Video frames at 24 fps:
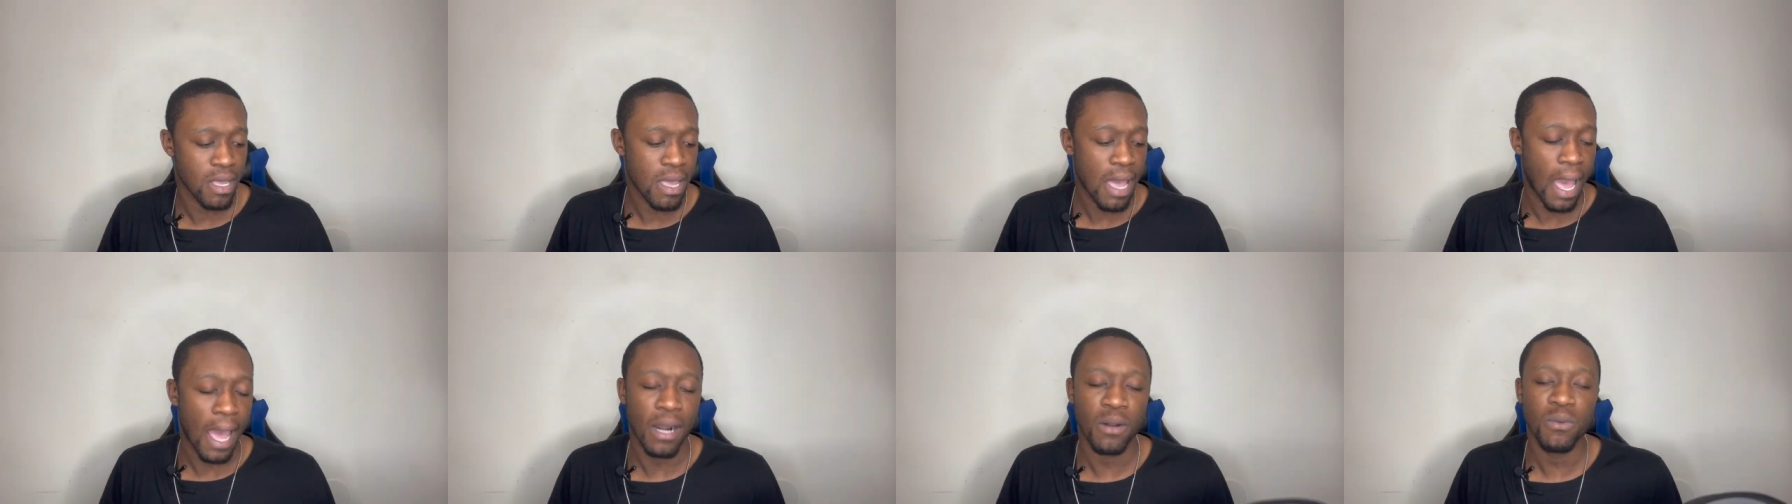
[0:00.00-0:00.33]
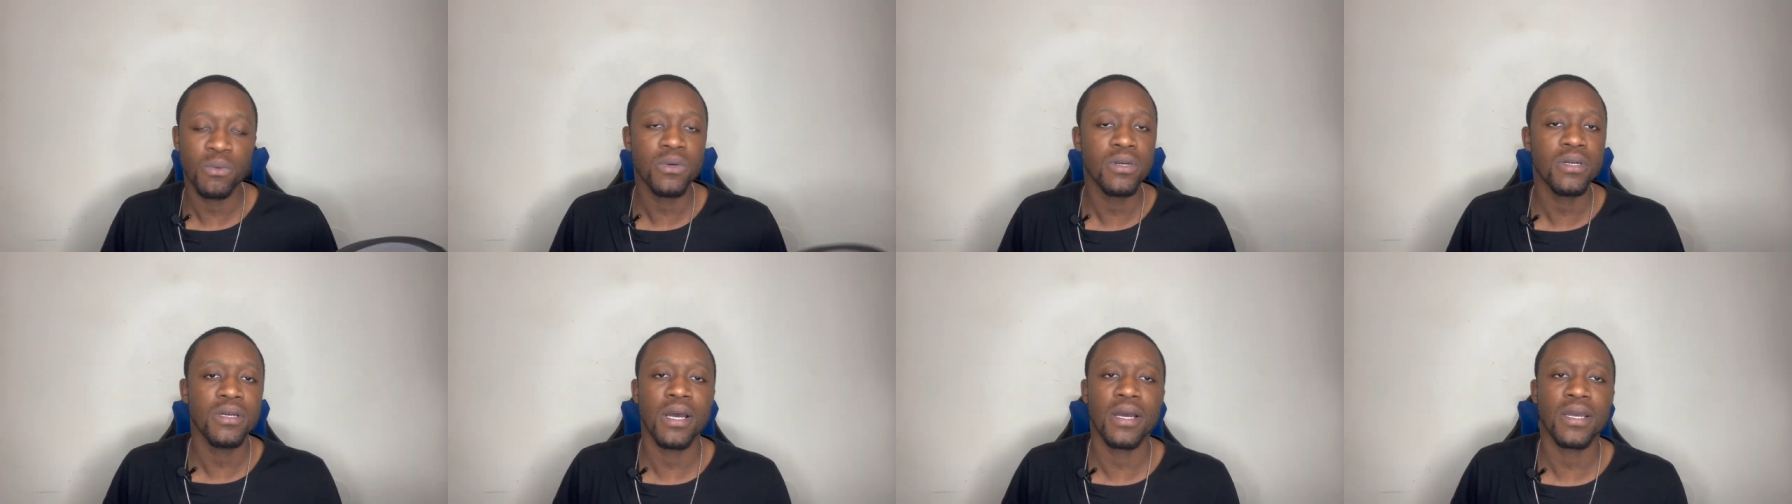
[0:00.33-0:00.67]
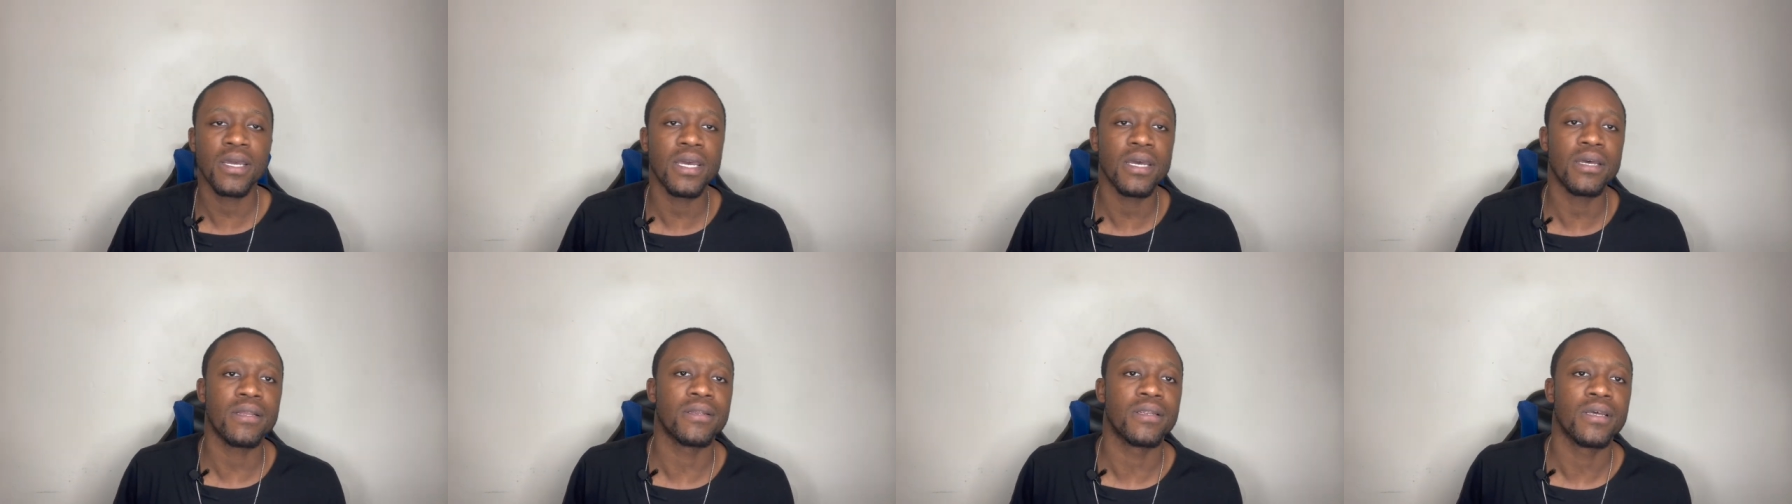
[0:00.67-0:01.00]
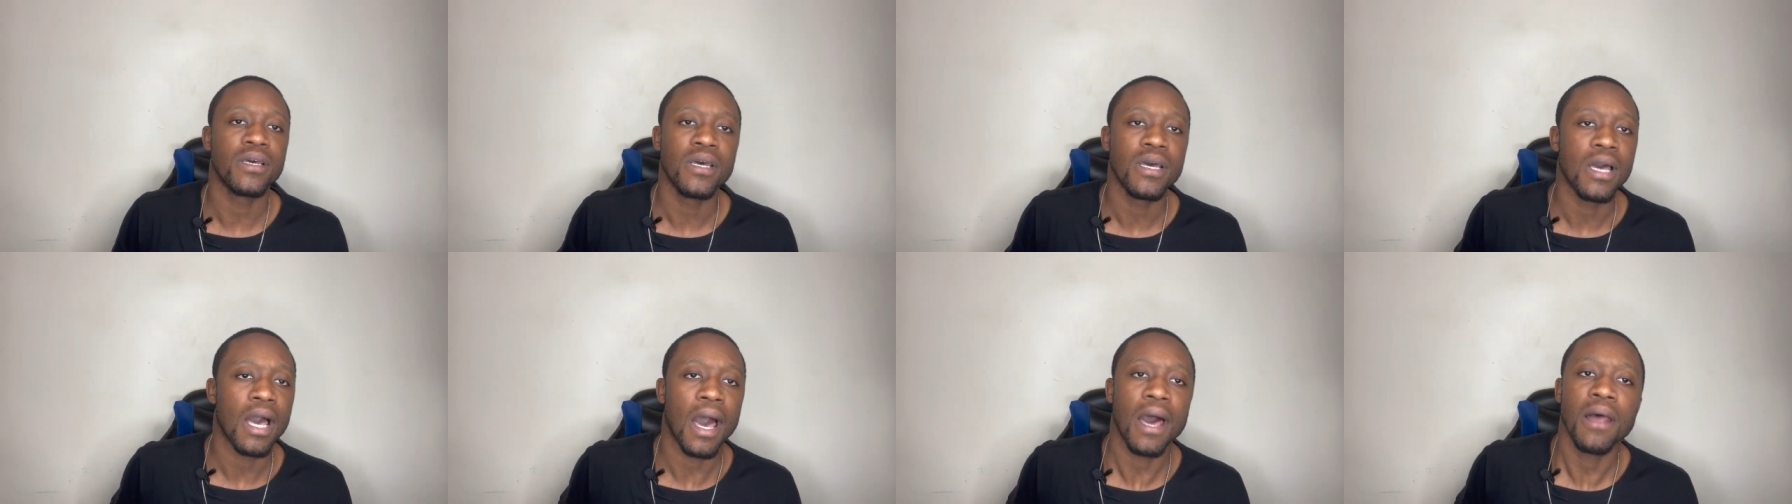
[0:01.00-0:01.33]
I don't want again
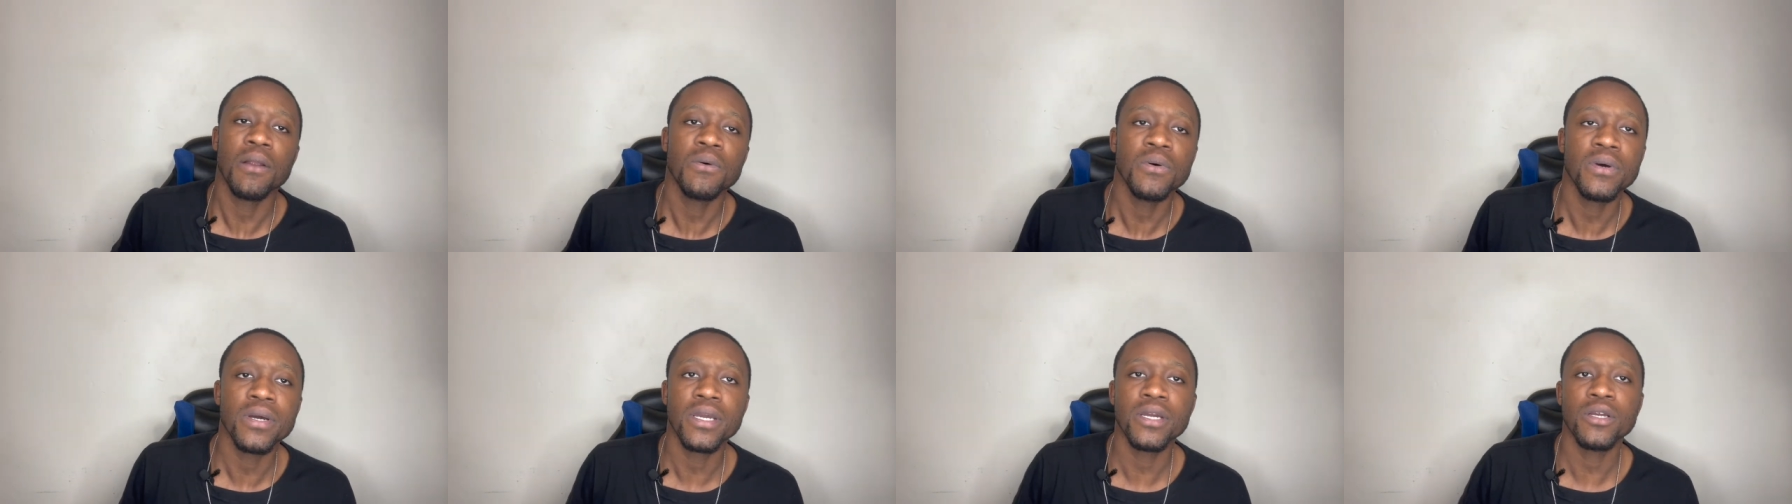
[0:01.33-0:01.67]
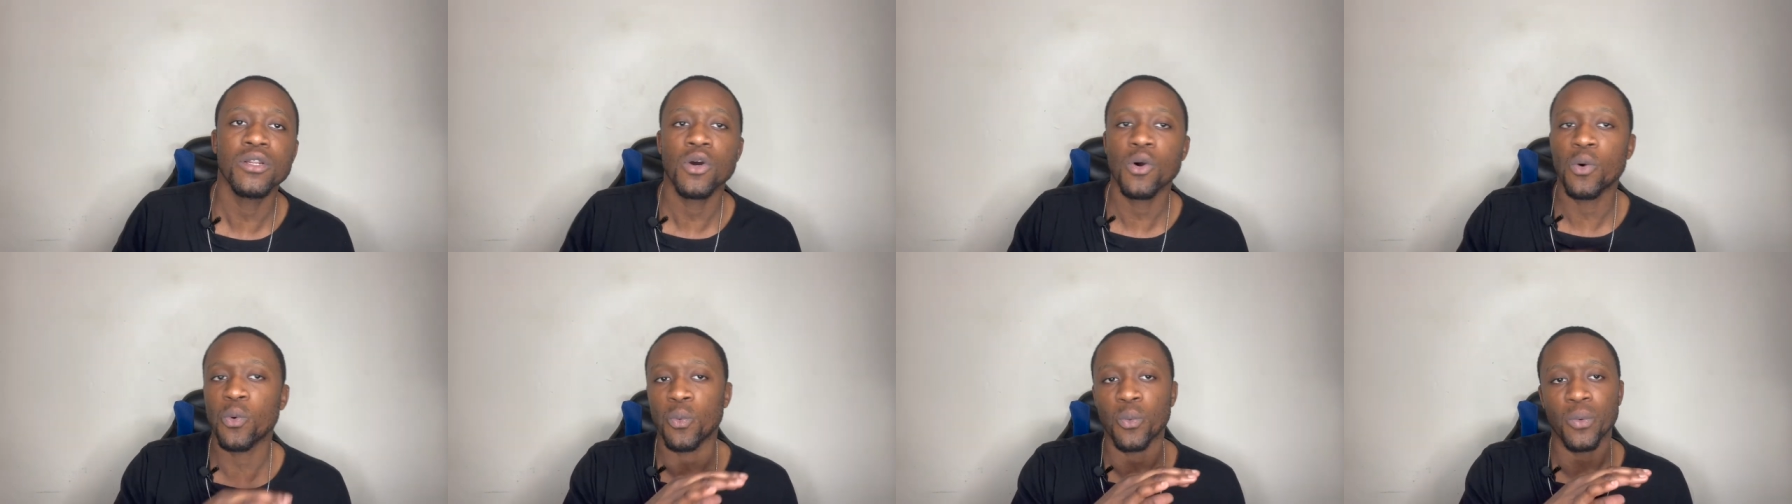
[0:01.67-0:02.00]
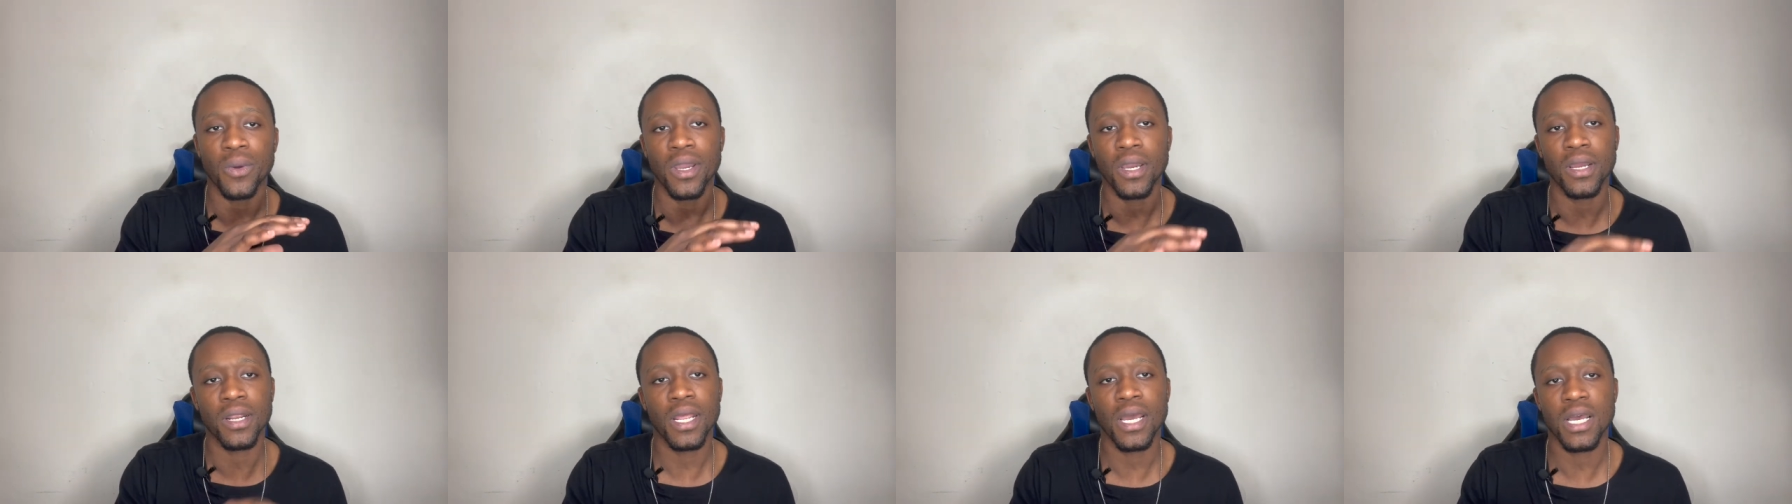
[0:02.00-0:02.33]
I don't want to hear no weird